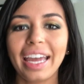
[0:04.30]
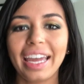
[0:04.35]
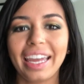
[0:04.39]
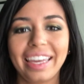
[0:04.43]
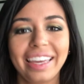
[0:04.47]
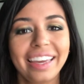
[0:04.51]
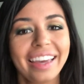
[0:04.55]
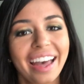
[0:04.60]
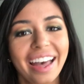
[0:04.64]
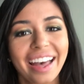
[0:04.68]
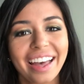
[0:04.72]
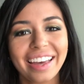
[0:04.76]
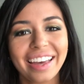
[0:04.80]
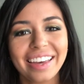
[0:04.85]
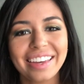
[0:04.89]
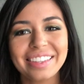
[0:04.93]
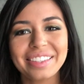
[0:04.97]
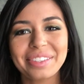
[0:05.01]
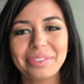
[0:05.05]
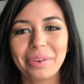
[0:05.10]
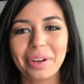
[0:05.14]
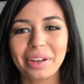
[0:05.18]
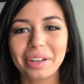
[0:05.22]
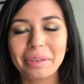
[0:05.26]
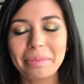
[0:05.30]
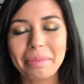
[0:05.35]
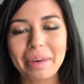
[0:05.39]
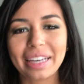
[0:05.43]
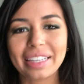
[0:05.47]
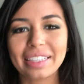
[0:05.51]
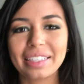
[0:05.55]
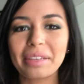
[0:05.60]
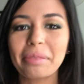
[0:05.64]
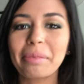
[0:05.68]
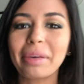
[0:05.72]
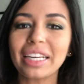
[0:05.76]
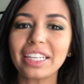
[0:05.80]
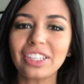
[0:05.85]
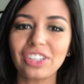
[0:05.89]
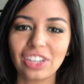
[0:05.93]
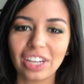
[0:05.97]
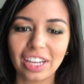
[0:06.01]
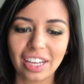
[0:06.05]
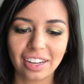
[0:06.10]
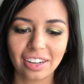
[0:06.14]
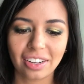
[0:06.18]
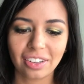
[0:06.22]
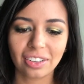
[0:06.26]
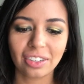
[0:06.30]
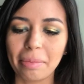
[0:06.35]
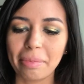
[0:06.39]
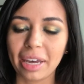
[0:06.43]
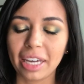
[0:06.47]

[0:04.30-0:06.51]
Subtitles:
Hey guys, welcome back to my channel.